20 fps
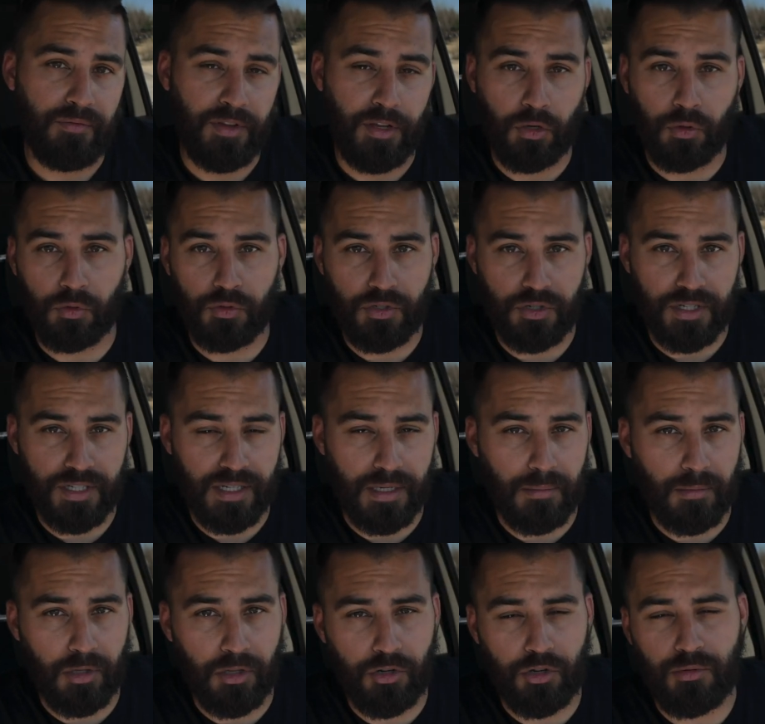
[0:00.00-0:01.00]
vehicles are
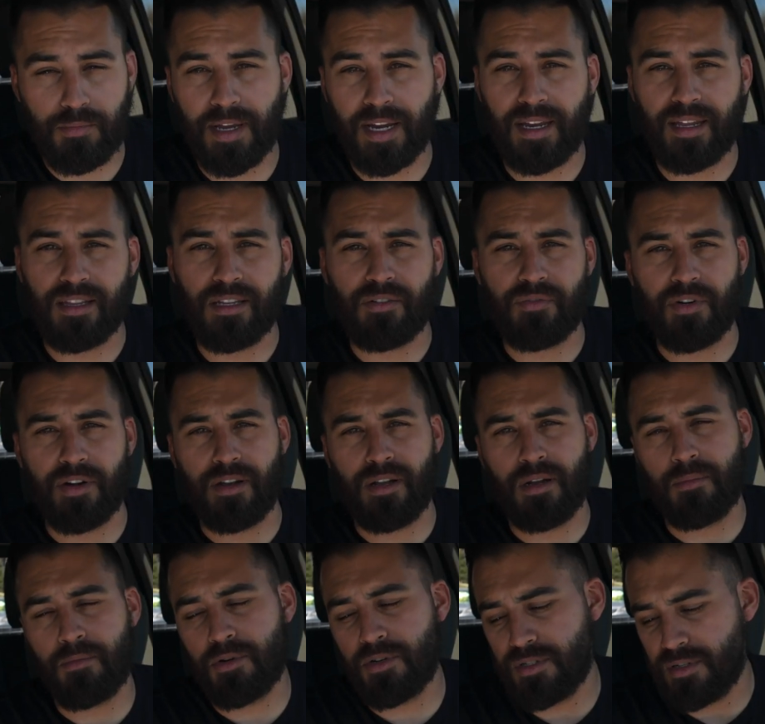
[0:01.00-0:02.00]
similar. You might get different
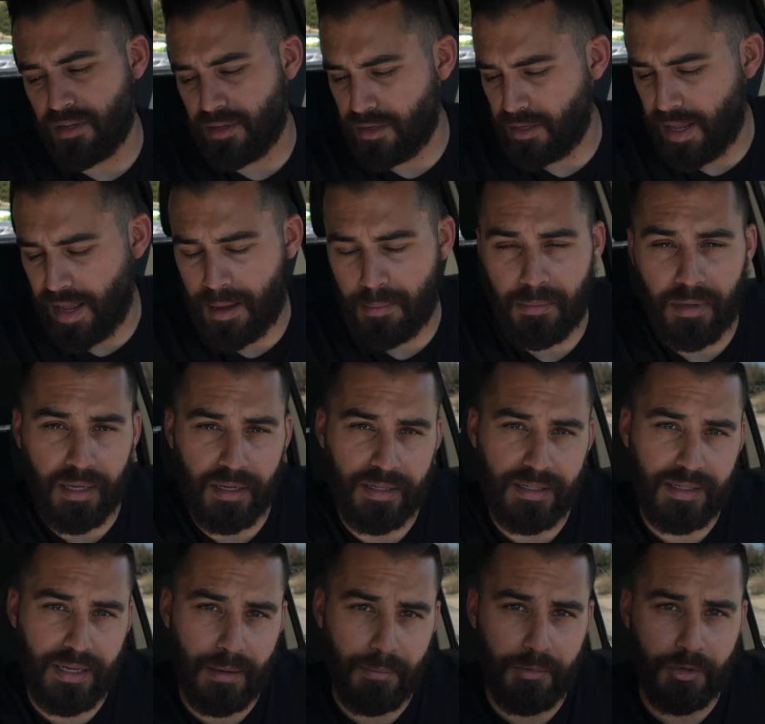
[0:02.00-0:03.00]
numbers,
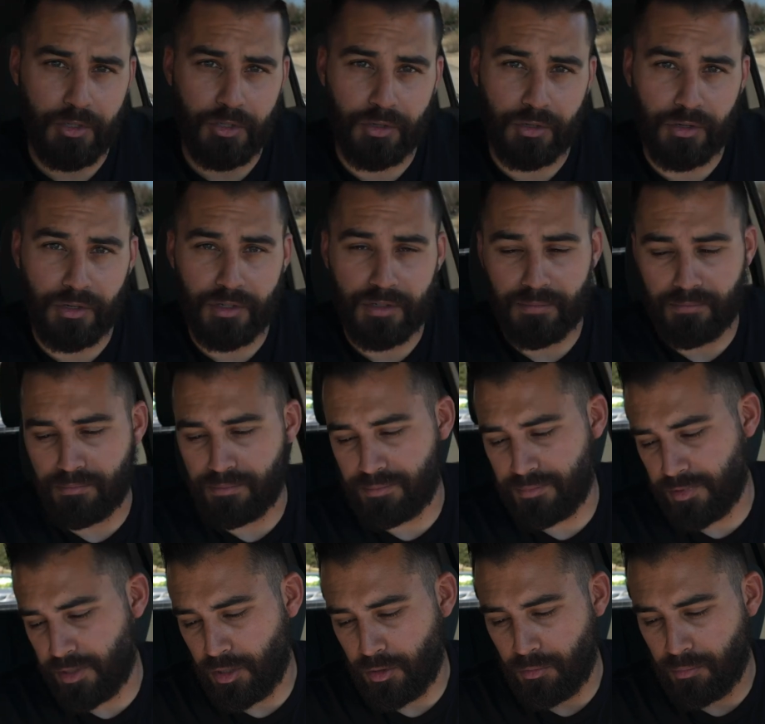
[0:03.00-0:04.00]
ambient temperatures,
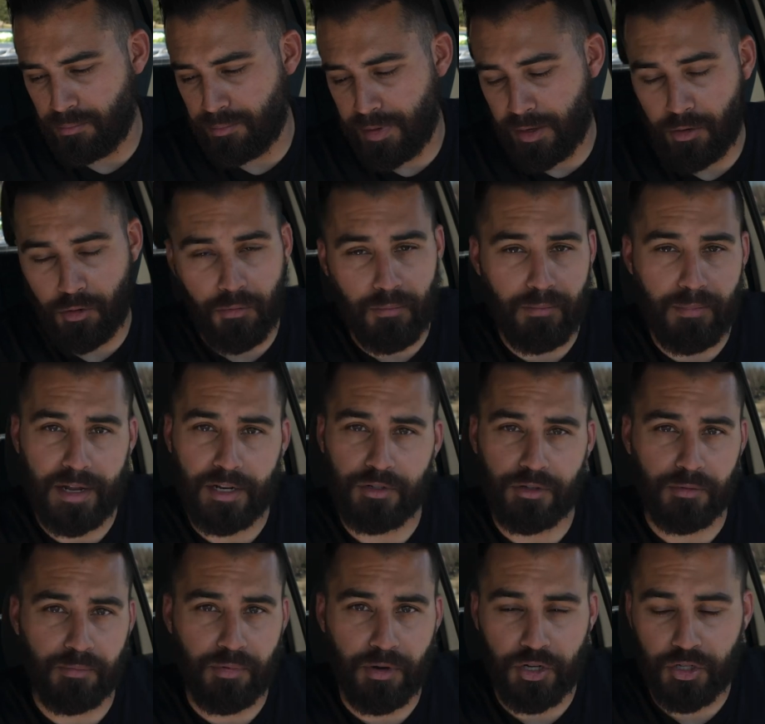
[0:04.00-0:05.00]
you know,
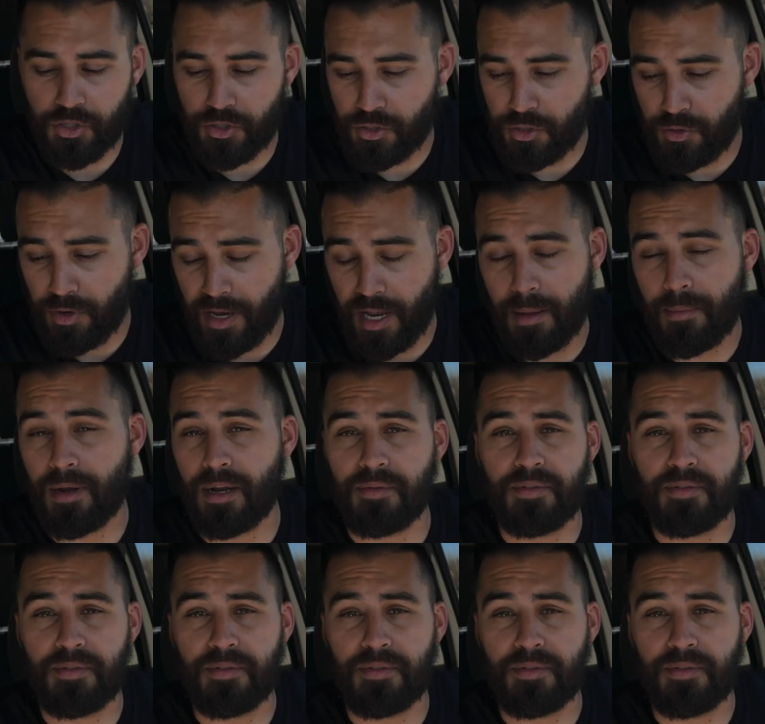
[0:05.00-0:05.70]
barometric pressures, you name it.